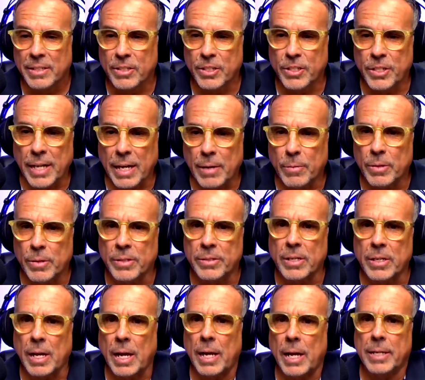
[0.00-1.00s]
to chat with us.
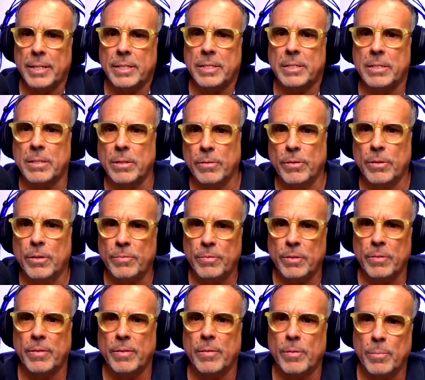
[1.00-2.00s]
I don't know if
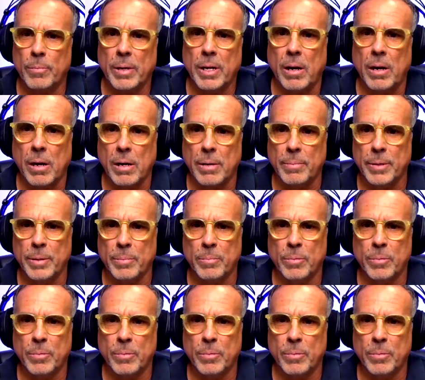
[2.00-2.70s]
you've ever met Armen